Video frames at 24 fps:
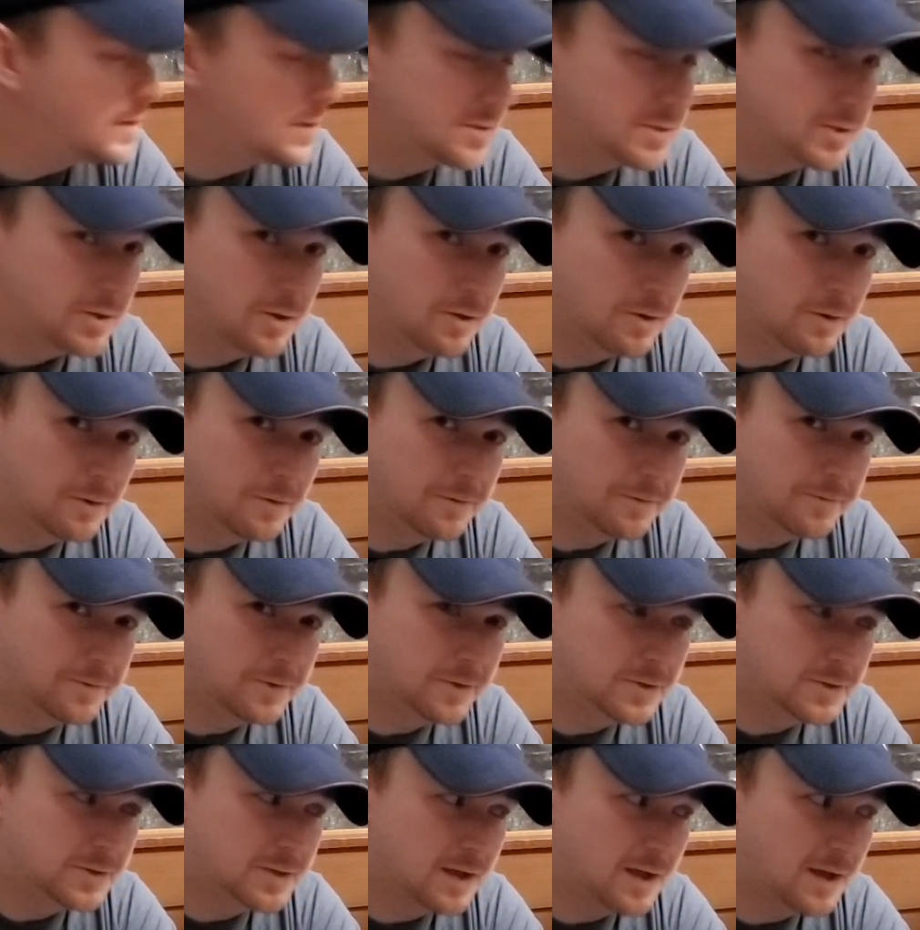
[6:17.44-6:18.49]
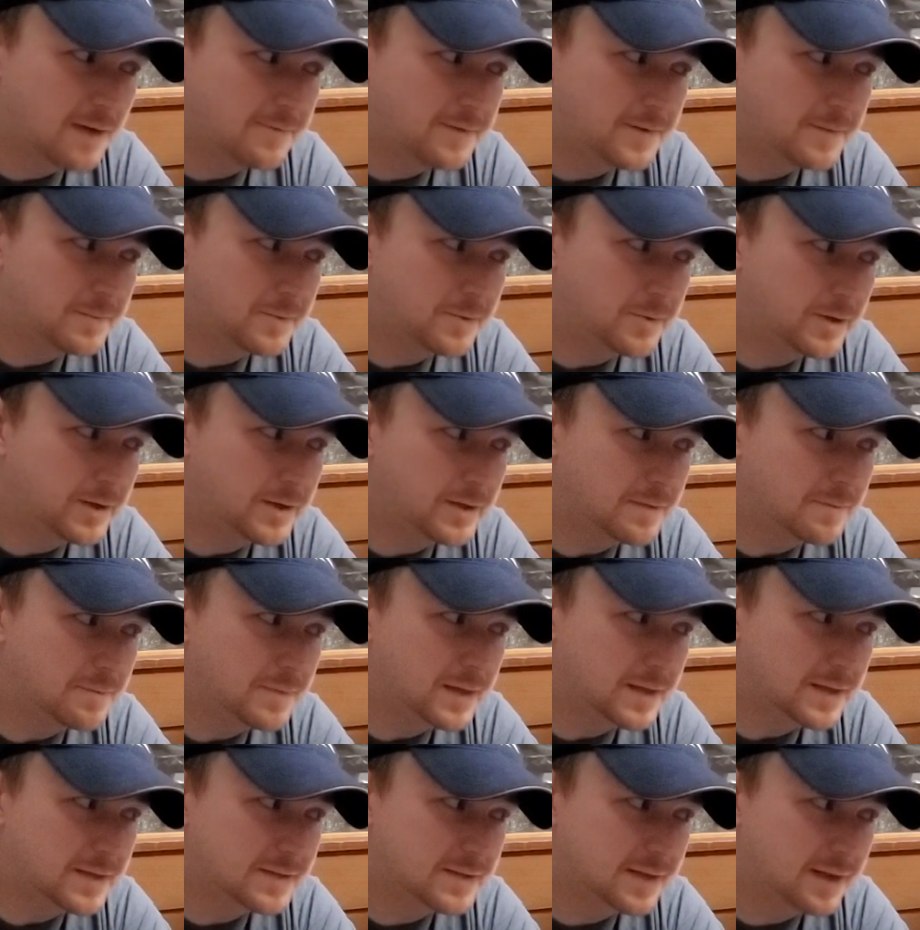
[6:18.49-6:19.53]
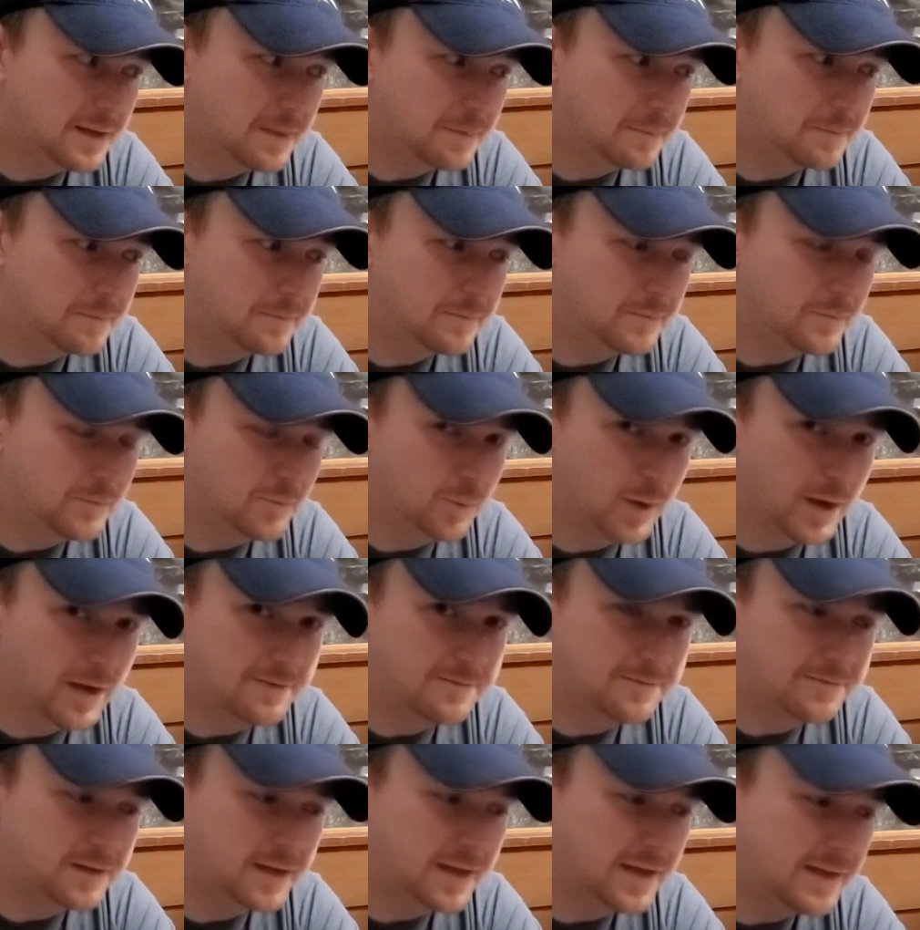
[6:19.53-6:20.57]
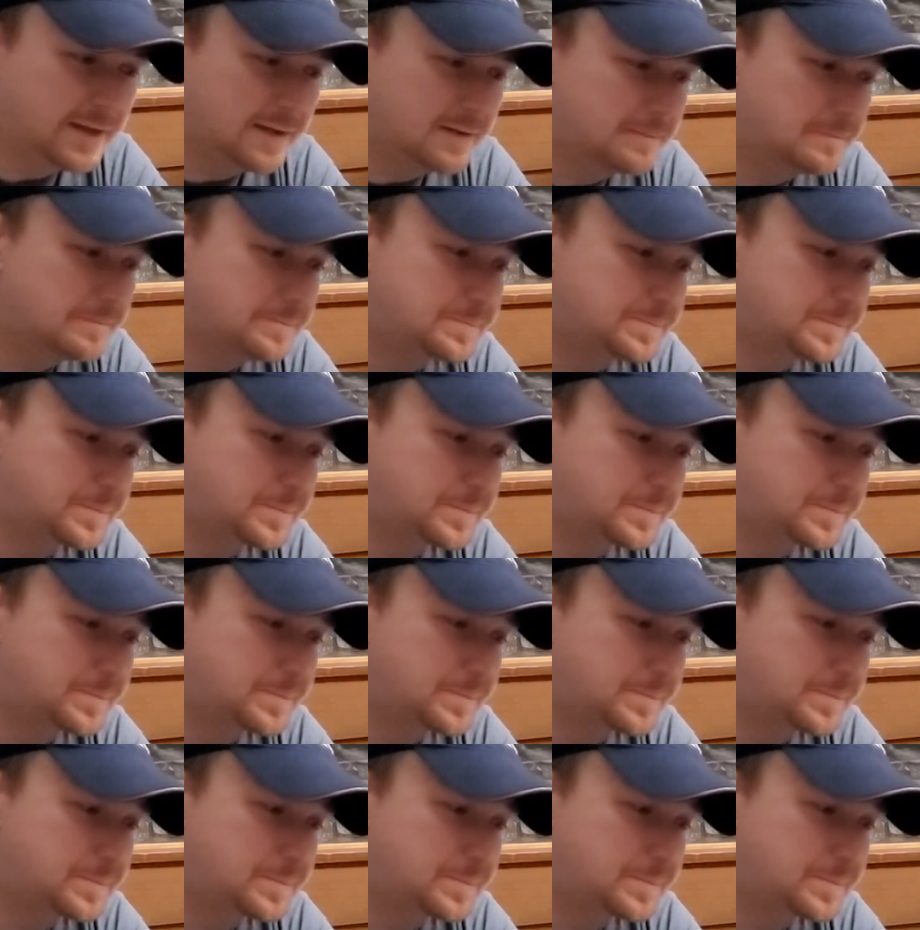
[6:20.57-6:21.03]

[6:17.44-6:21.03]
So first off, I'm going to mix up red flake.